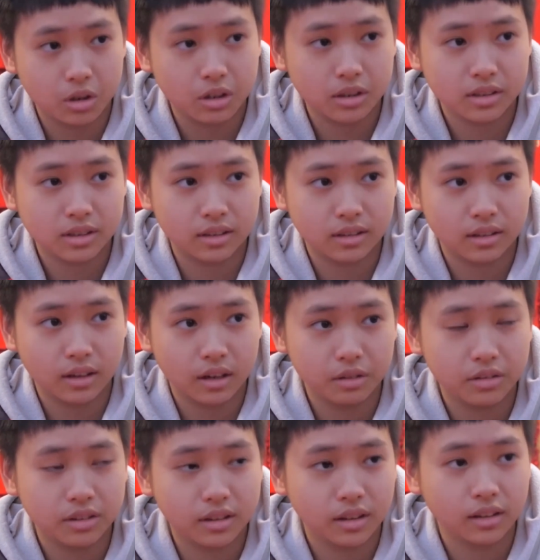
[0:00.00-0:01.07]
toys and
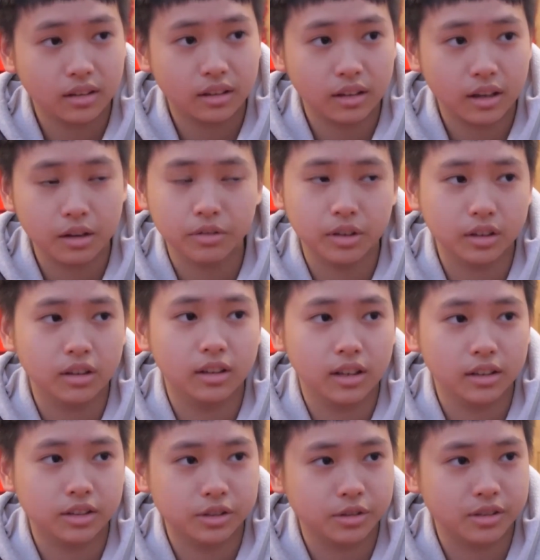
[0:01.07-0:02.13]
everything, even the
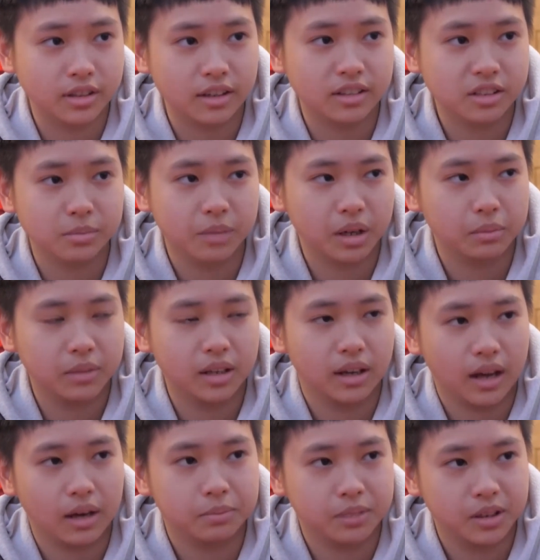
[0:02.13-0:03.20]
little things make me
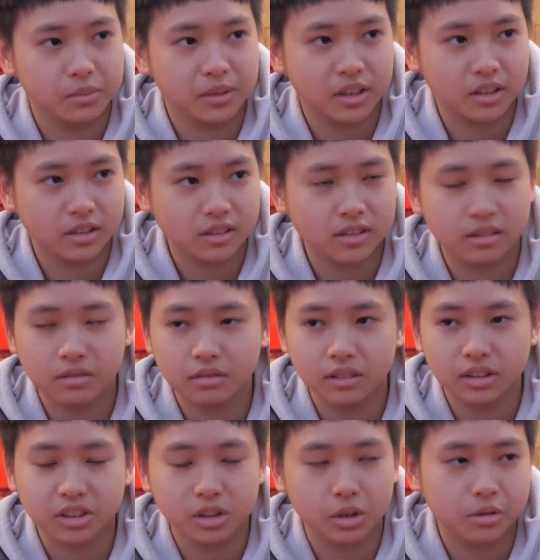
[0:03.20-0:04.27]
happy because
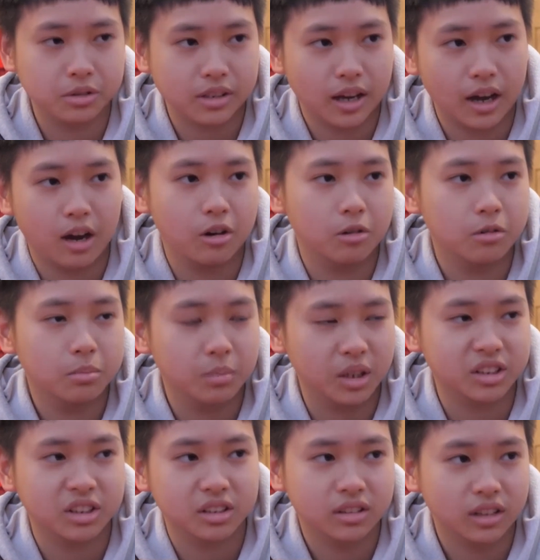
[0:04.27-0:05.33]
it shows how
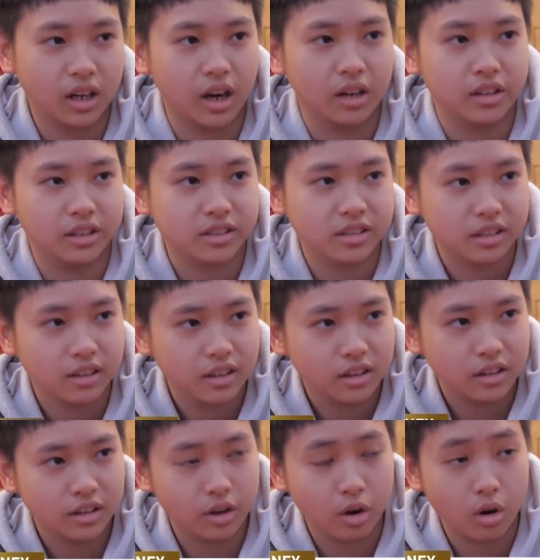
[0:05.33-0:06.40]
much kindness
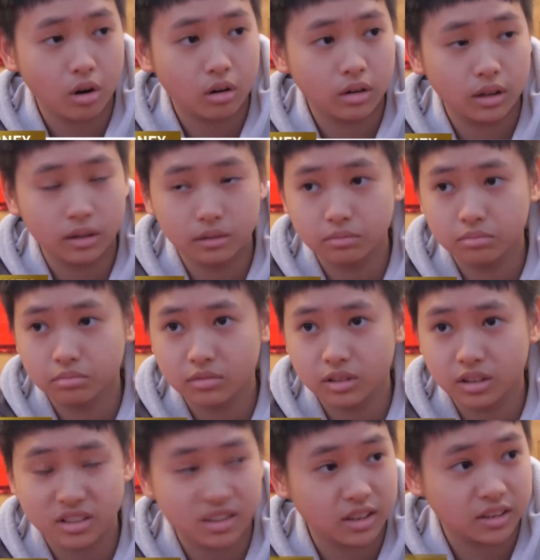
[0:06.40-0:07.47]
there are in
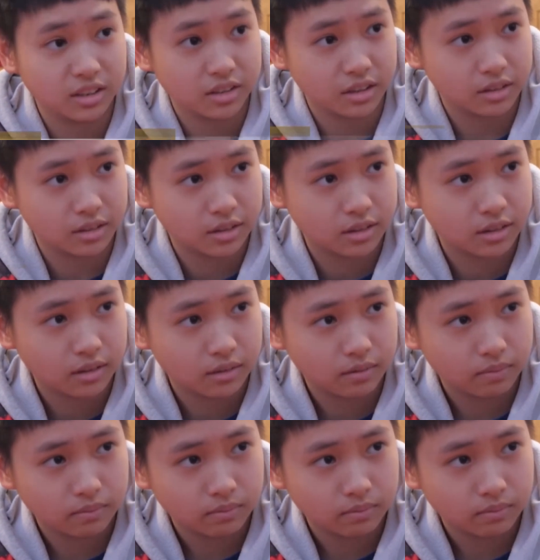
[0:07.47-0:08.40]
the citizens.